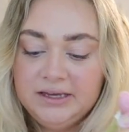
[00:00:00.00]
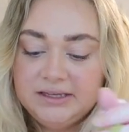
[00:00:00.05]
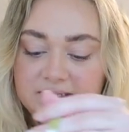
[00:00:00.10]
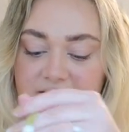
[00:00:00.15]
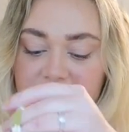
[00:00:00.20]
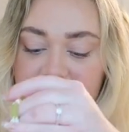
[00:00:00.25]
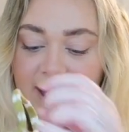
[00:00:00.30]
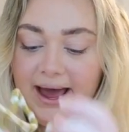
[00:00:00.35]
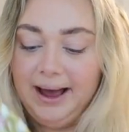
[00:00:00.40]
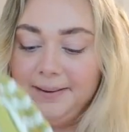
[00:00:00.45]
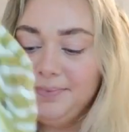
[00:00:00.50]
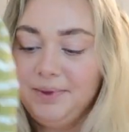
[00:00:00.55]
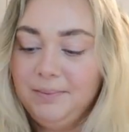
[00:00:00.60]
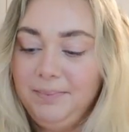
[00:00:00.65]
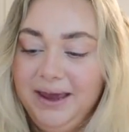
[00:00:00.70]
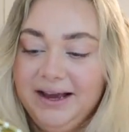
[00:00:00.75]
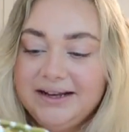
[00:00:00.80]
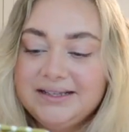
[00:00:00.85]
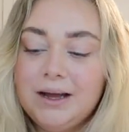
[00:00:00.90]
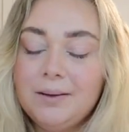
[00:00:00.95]
So yeah,
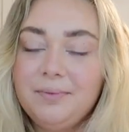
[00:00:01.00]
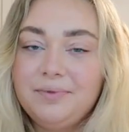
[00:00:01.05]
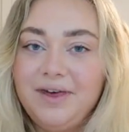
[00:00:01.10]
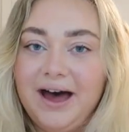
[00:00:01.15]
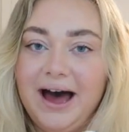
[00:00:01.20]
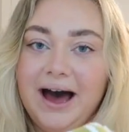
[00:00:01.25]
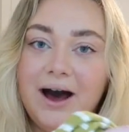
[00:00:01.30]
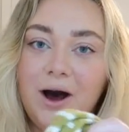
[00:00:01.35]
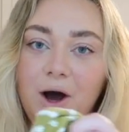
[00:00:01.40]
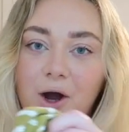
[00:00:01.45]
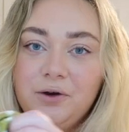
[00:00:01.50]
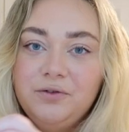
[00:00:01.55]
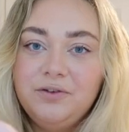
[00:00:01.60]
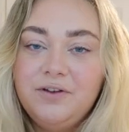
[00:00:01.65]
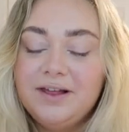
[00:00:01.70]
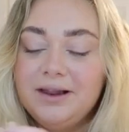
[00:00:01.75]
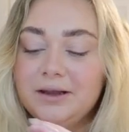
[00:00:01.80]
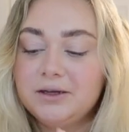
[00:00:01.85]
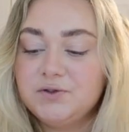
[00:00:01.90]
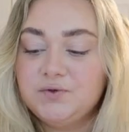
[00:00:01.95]
picked up that. Hopefully
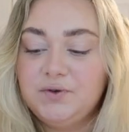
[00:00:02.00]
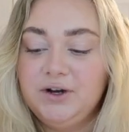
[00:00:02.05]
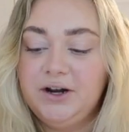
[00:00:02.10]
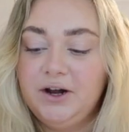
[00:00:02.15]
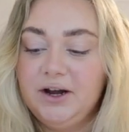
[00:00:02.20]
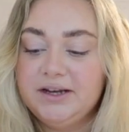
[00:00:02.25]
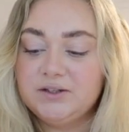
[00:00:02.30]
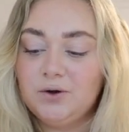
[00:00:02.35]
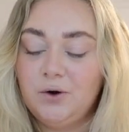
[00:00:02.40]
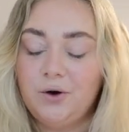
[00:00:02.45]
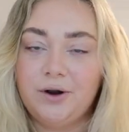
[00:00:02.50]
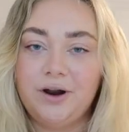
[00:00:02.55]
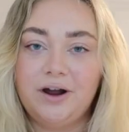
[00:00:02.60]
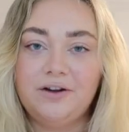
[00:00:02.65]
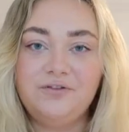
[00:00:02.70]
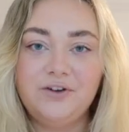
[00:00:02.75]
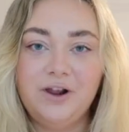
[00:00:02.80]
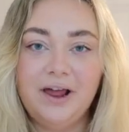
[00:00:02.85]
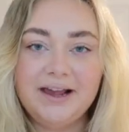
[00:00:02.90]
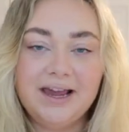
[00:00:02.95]
that looks really nice on. I
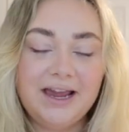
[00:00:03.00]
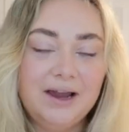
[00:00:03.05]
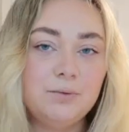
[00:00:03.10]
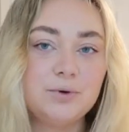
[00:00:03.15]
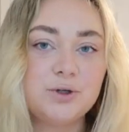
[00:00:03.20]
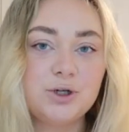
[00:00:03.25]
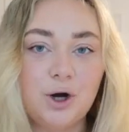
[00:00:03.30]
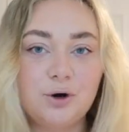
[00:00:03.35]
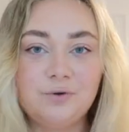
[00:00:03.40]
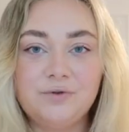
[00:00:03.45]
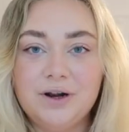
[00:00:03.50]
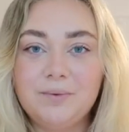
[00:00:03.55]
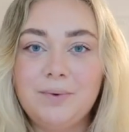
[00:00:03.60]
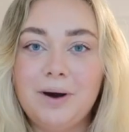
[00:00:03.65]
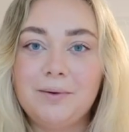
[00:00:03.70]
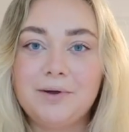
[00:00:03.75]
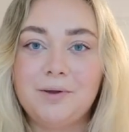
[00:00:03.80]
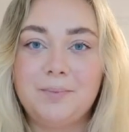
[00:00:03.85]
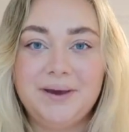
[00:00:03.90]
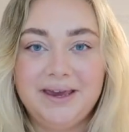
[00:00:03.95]
feel like it would go really
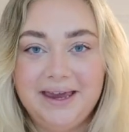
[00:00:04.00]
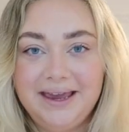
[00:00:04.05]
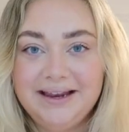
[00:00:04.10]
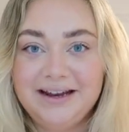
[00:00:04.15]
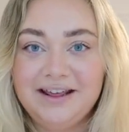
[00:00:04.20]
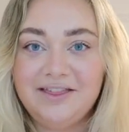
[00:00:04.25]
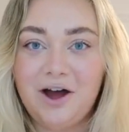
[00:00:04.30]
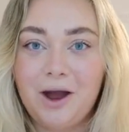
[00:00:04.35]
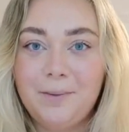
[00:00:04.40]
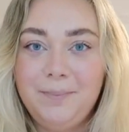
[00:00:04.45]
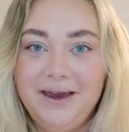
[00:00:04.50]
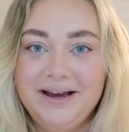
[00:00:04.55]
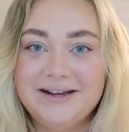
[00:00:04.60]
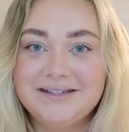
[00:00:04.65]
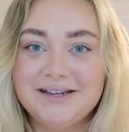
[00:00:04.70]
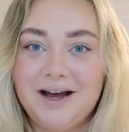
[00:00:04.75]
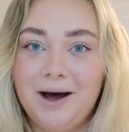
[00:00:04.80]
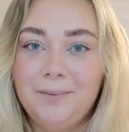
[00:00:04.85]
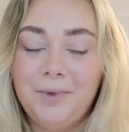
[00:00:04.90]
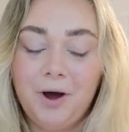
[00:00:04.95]
well with a bikini that I
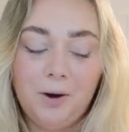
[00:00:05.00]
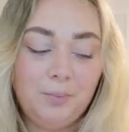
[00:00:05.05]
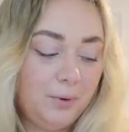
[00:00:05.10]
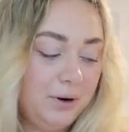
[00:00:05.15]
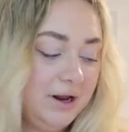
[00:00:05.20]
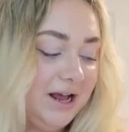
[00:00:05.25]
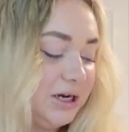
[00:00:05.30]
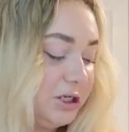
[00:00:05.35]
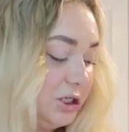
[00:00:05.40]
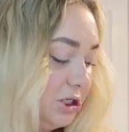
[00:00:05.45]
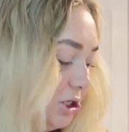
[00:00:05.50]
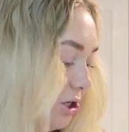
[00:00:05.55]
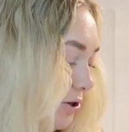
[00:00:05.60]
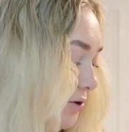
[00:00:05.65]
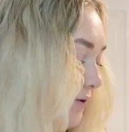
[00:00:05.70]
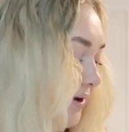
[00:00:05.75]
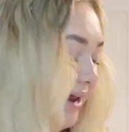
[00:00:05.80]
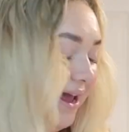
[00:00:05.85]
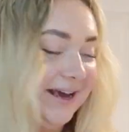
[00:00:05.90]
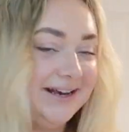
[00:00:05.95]
picked up, but I'll probably actually show
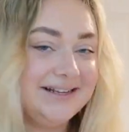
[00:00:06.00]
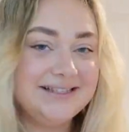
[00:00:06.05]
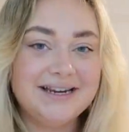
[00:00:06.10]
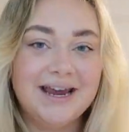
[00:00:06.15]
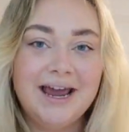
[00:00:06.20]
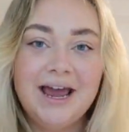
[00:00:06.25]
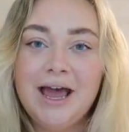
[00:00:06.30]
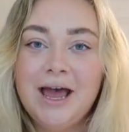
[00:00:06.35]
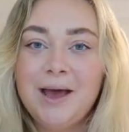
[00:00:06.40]
you next,